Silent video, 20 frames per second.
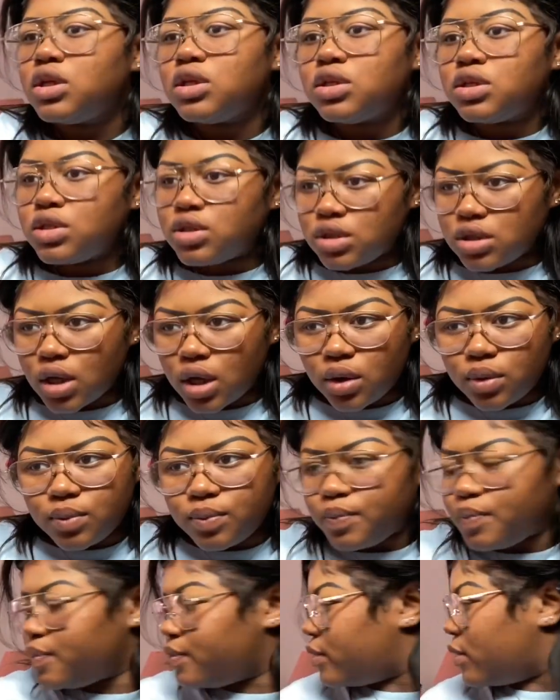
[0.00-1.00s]
So
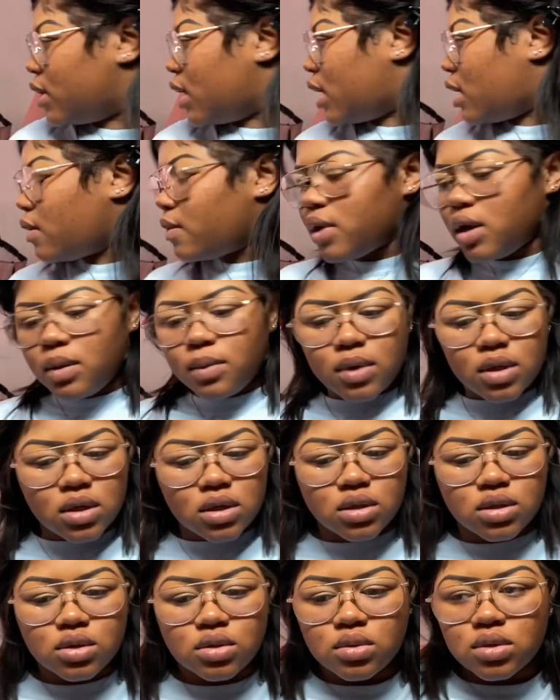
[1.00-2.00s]
now what I'm gonna
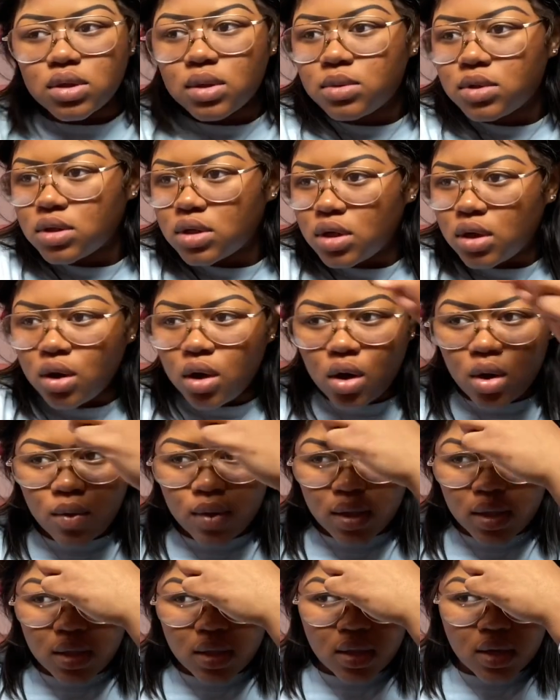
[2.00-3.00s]
do is I'm just gonna go
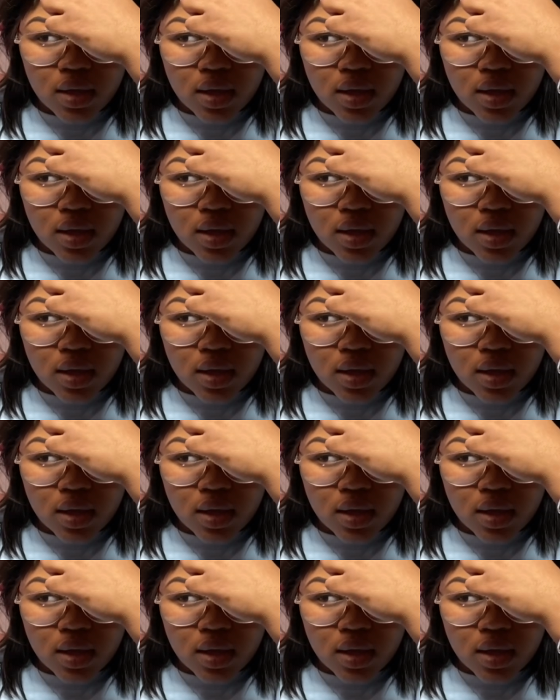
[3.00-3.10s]
in